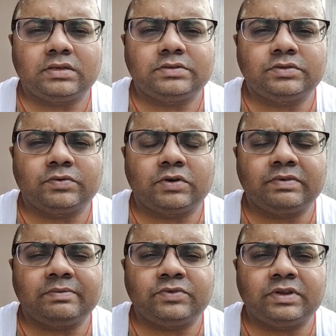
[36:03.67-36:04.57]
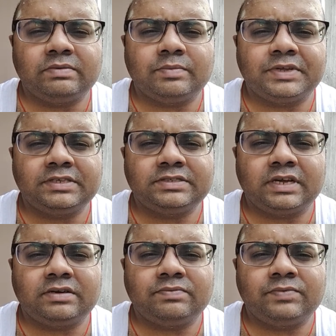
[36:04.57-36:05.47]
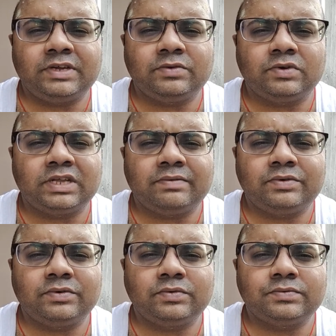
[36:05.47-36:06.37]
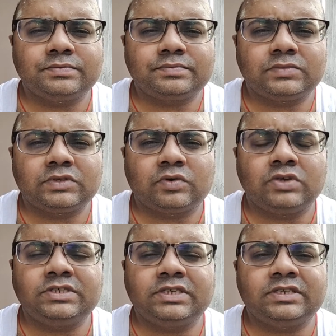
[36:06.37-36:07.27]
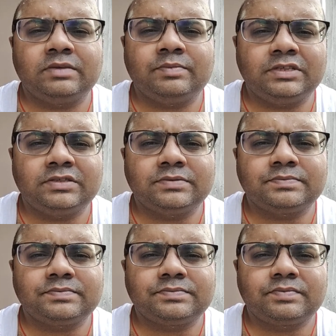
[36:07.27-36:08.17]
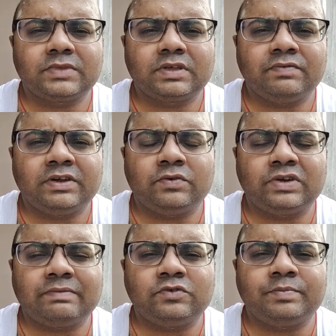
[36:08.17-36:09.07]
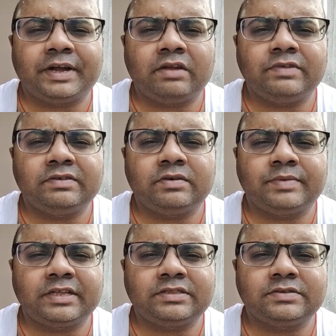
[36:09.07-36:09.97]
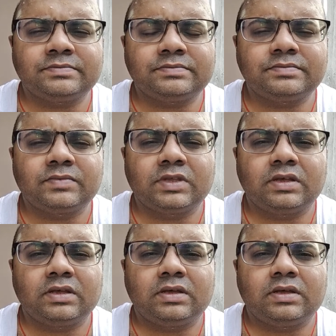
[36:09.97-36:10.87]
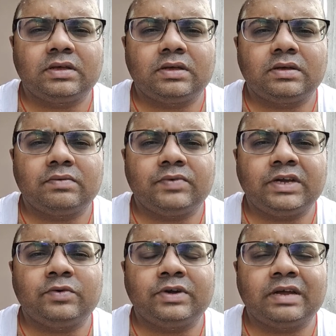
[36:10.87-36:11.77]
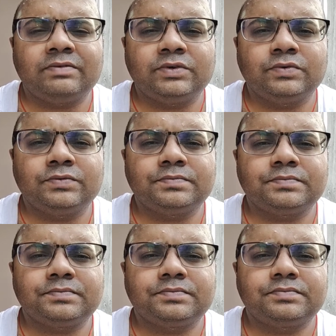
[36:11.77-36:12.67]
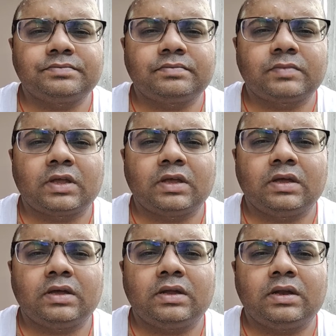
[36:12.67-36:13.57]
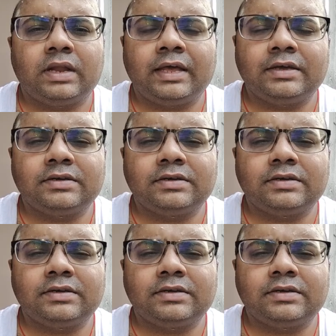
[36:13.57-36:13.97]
So what we have to remember is that we don't have to consciously breathe. We don't have to meddle with our breath. We don't have to like